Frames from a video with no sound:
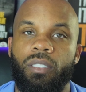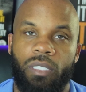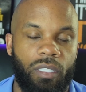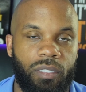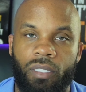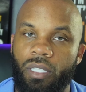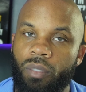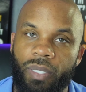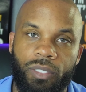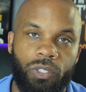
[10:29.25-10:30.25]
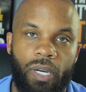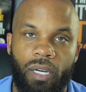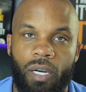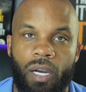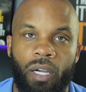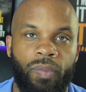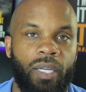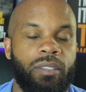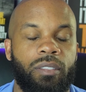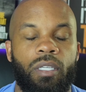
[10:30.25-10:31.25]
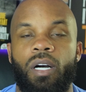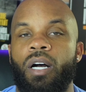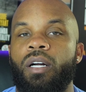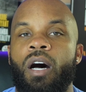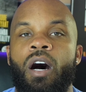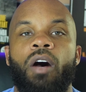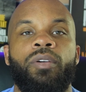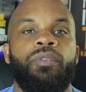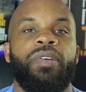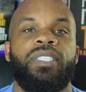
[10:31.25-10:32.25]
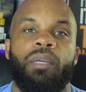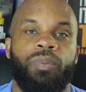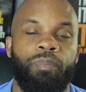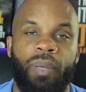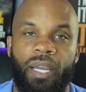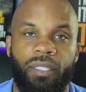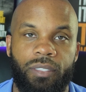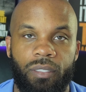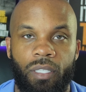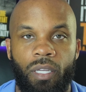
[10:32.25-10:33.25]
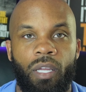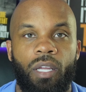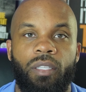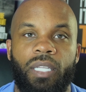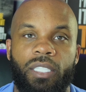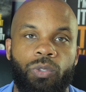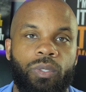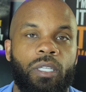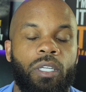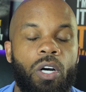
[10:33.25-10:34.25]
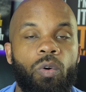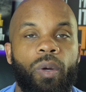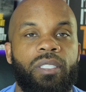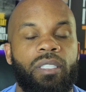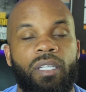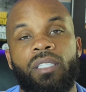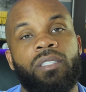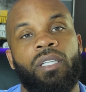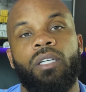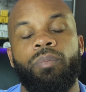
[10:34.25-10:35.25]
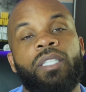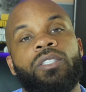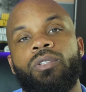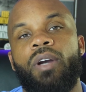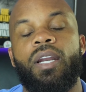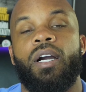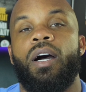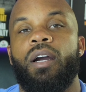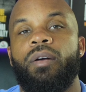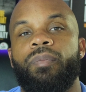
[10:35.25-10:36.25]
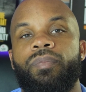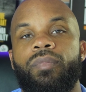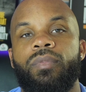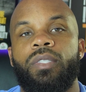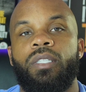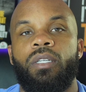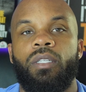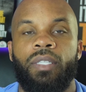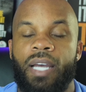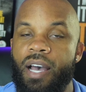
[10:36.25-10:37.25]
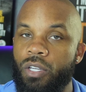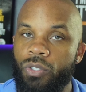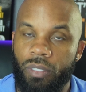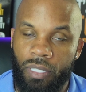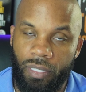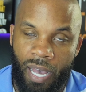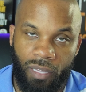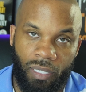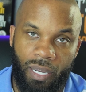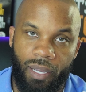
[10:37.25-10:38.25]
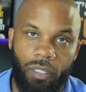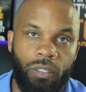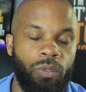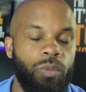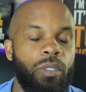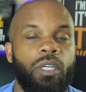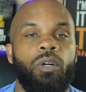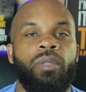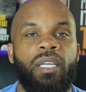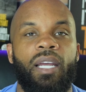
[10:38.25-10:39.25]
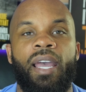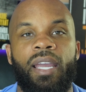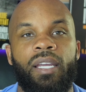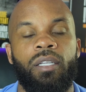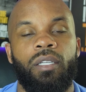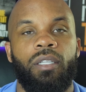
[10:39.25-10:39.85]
Get a secure business credit card. There's all different types of banks that you can go with to get a secure business credit card. Now you can, after that, you can go get a